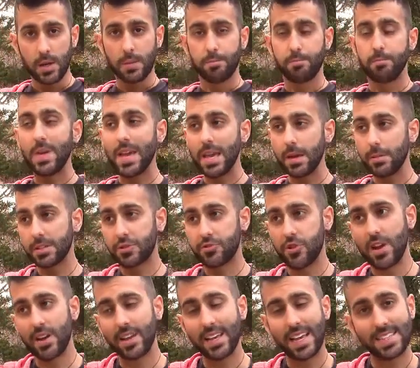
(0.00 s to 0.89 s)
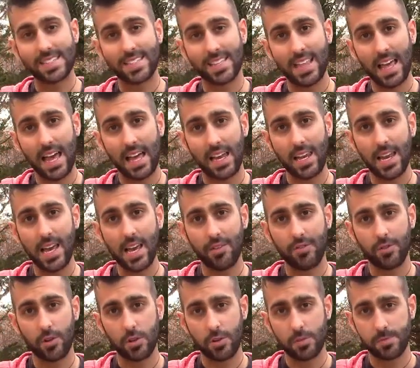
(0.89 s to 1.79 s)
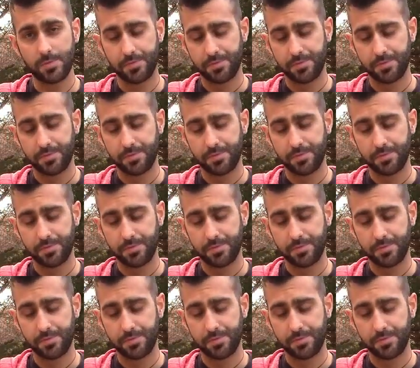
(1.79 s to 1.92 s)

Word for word: Maybe trying to get to that level